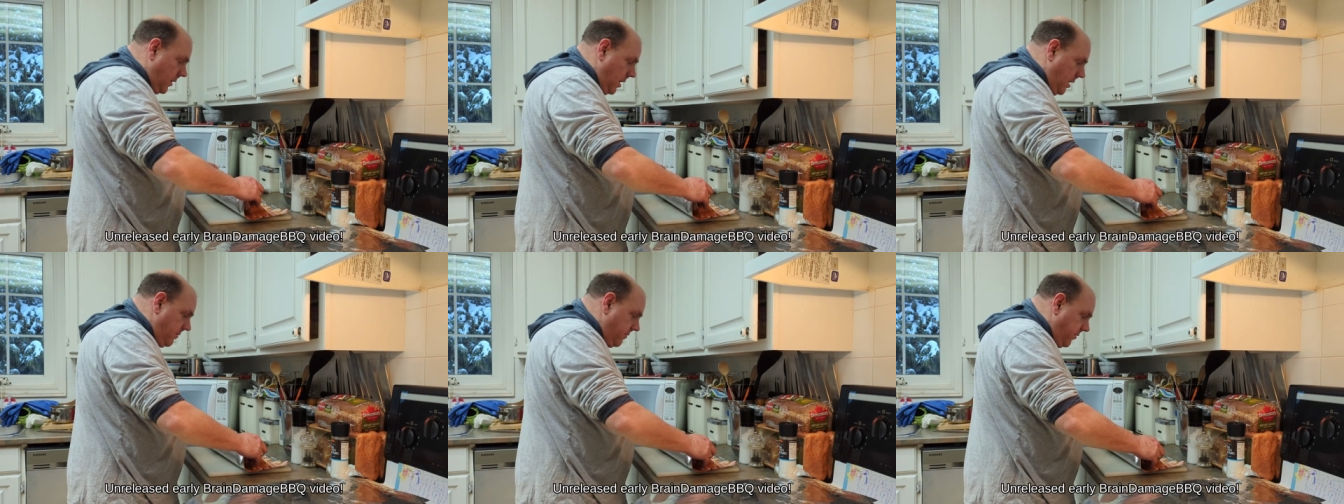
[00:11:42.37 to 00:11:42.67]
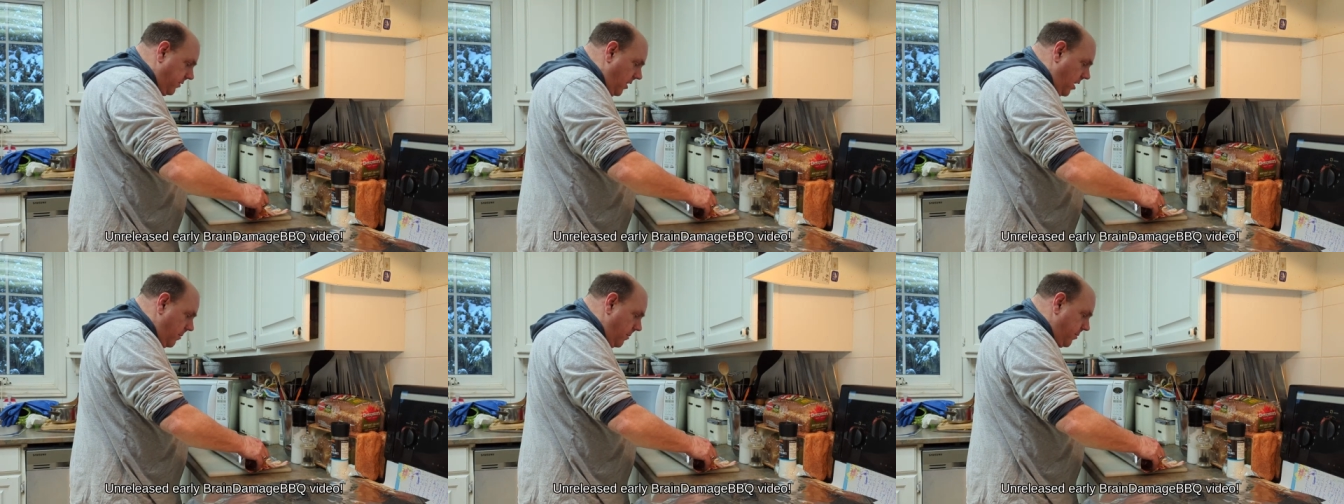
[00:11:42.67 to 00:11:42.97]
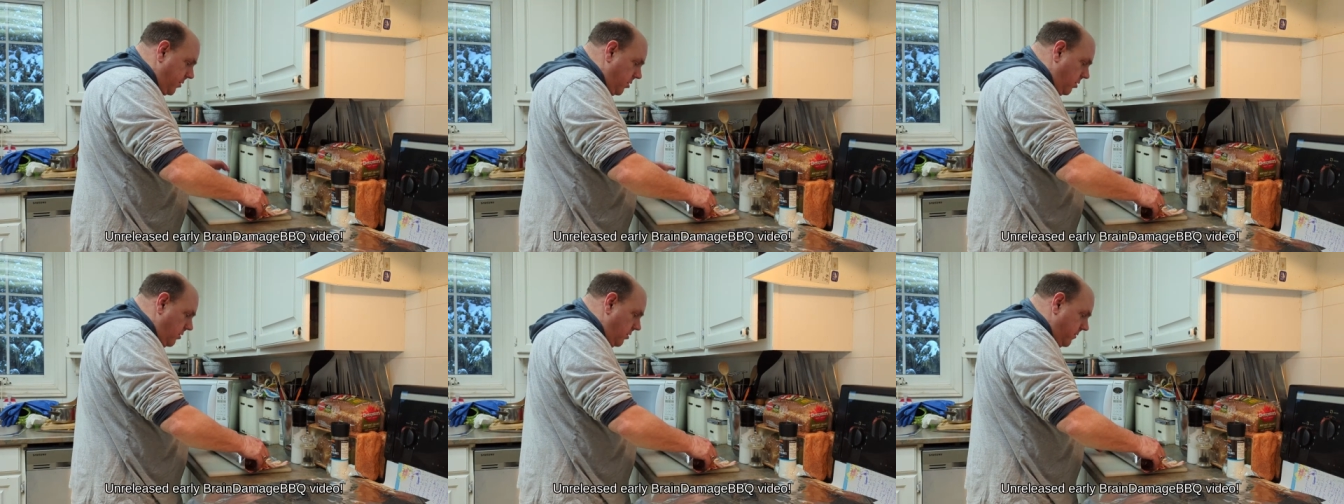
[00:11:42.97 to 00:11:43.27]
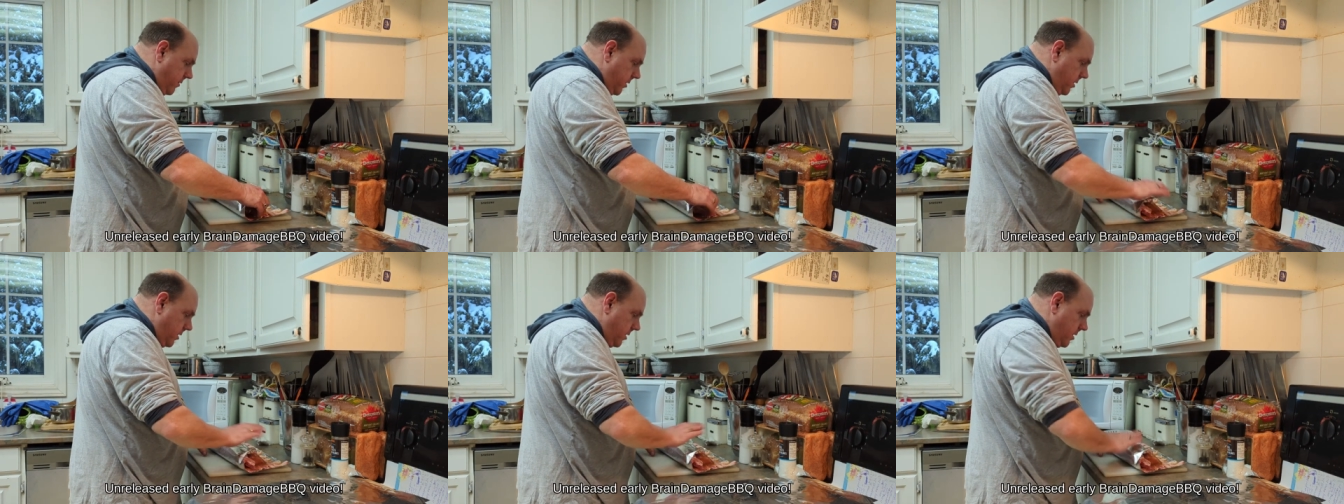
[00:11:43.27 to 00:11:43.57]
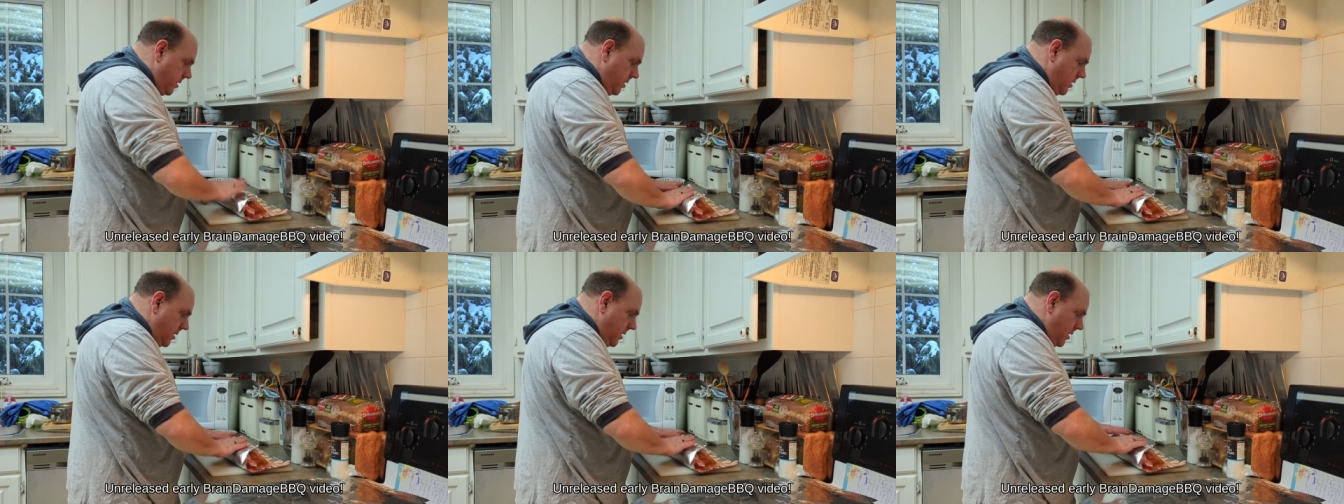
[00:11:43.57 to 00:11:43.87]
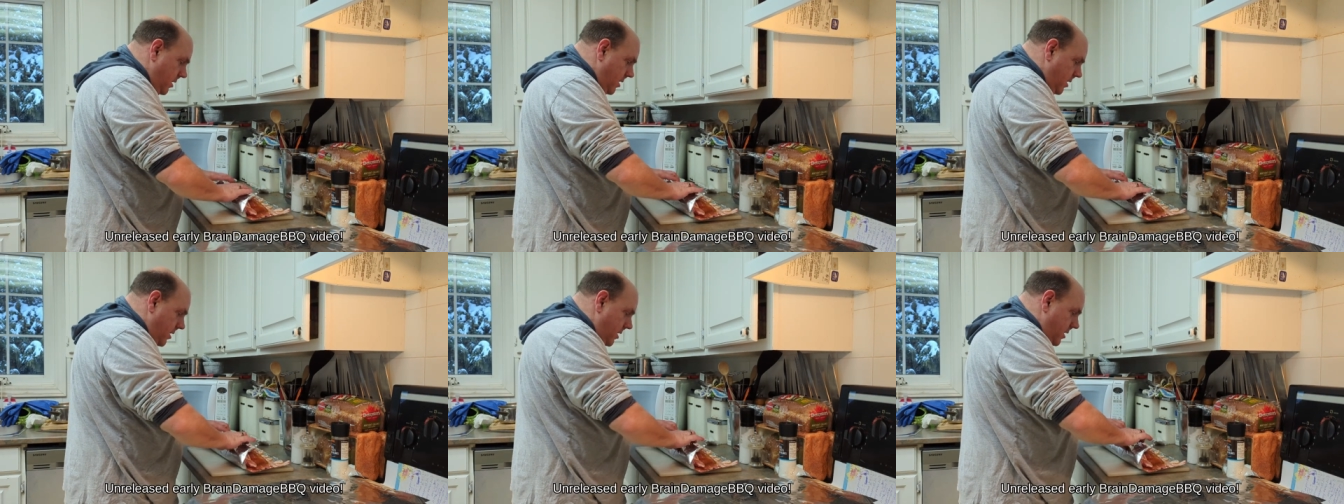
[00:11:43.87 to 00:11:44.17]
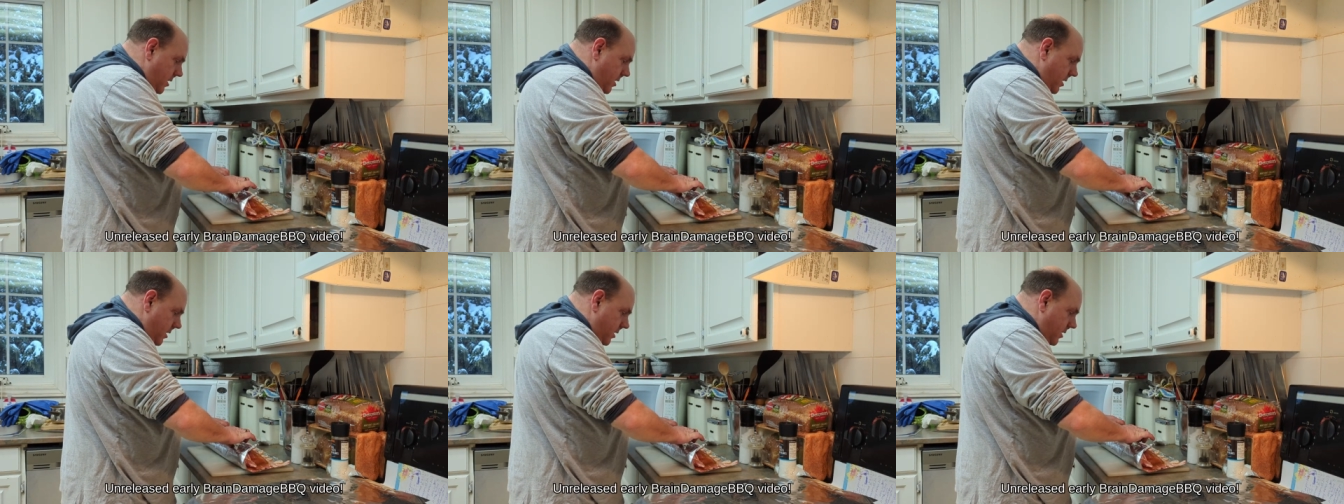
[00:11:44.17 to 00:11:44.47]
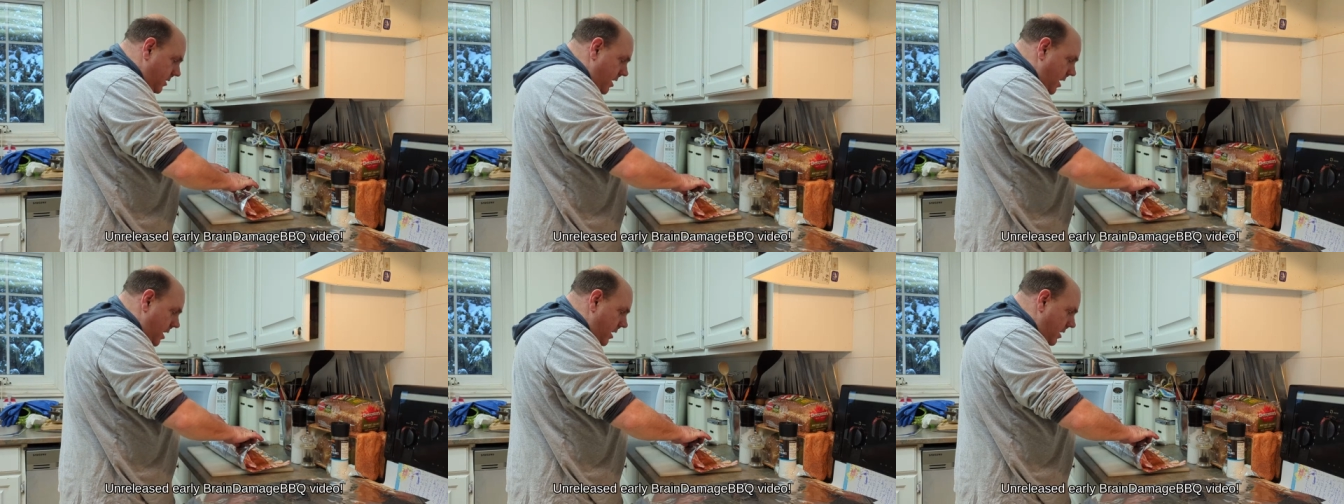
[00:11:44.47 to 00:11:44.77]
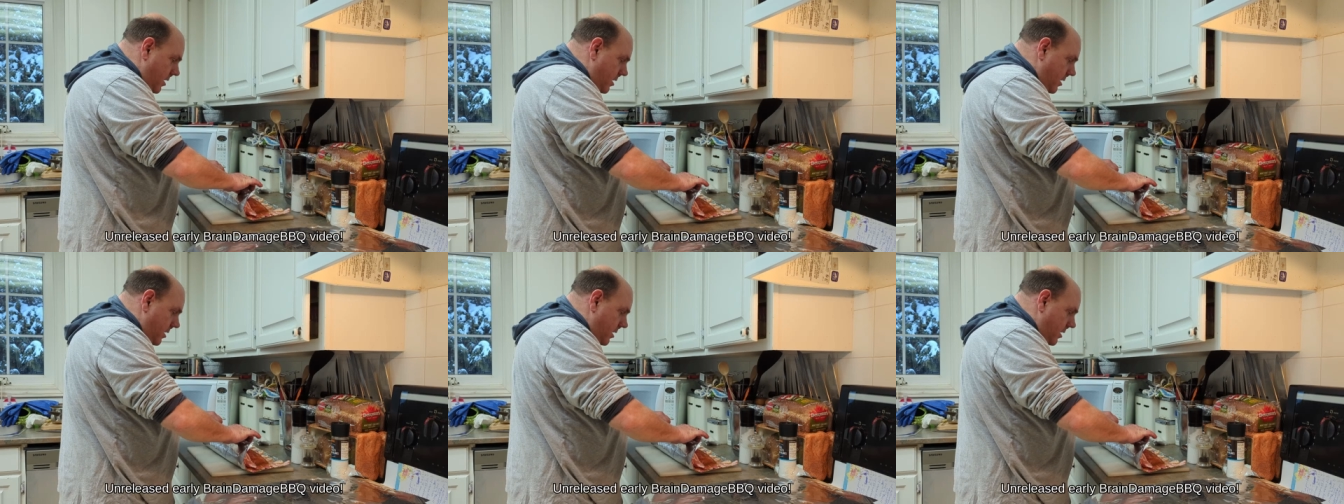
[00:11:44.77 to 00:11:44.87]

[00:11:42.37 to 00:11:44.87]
and flop it over like that,